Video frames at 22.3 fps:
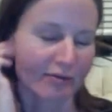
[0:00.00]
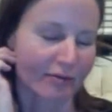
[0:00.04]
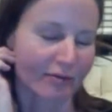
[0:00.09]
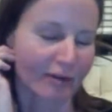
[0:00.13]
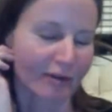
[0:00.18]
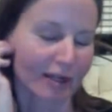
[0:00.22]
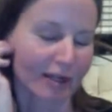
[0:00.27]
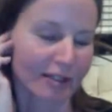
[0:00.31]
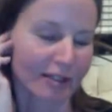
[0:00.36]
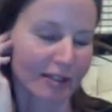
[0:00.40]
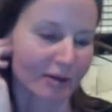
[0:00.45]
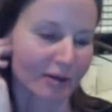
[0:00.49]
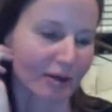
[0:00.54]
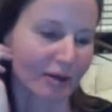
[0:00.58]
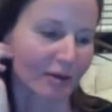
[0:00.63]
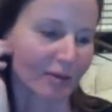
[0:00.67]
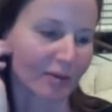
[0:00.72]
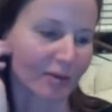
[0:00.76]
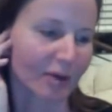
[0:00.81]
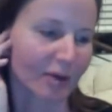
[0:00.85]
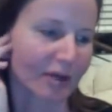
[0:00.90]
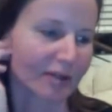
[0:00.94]
us
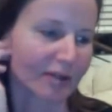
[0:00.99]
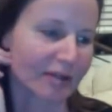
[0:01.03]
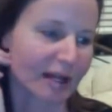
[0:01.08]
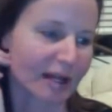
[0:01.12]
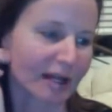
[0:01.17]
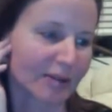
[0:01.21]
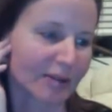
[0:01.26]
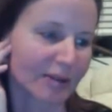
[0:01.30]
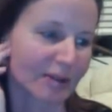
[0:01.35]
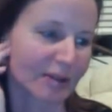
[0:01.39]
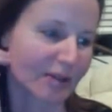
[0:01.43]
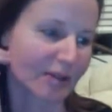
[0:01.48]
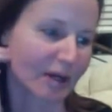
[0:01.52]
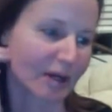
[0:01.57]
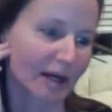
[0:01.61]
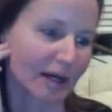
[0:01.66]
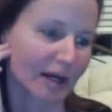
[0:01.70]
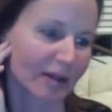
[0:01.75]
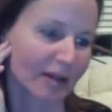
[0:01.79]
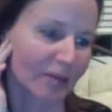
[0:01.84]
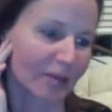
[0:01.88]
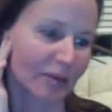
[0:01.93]
going, well, if that's what you
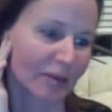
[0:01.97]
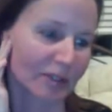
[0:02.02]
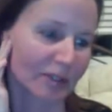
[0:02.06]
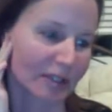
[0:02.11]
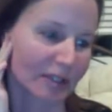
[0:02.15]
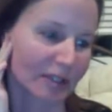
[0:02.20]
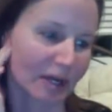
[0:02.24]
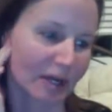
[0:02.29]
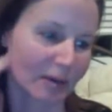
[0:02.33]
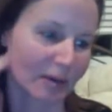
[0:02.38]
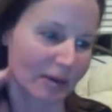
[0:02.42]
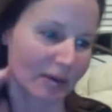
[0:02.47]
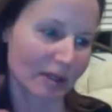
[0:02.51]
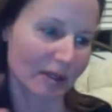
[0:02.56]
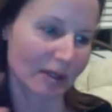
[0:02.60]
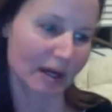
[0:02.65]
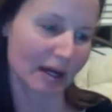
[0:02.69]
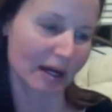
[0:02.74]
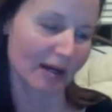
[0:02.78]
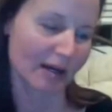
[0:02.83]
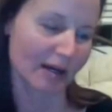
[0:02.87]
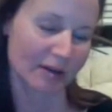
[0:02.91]
got, then we'll just go with it.
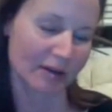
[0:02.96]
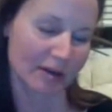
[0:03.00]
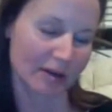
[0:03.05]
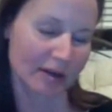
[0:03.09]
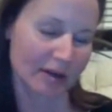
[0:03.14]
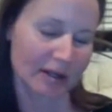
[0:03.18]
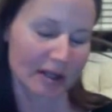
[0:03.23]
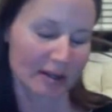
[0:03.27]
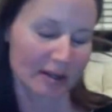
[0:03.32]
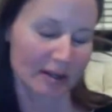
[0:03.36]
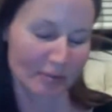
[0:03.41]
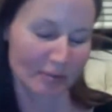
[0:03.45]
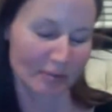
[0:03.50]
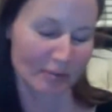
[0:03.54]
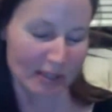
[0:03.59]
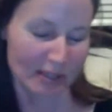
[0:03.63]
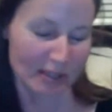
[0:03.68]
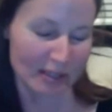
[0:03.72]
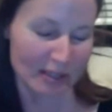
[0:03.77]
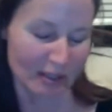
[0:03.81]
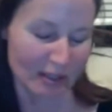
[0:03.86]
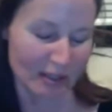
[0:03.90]
I don't know. It makes
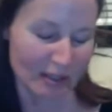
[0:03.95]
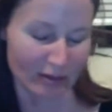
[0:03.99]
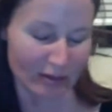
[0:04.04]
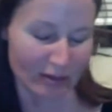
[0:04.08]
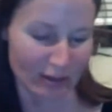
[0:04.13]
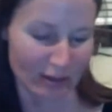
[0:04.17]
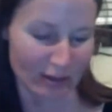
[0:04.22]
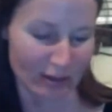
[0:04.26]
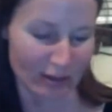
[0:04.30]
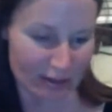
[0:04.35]
me nervous.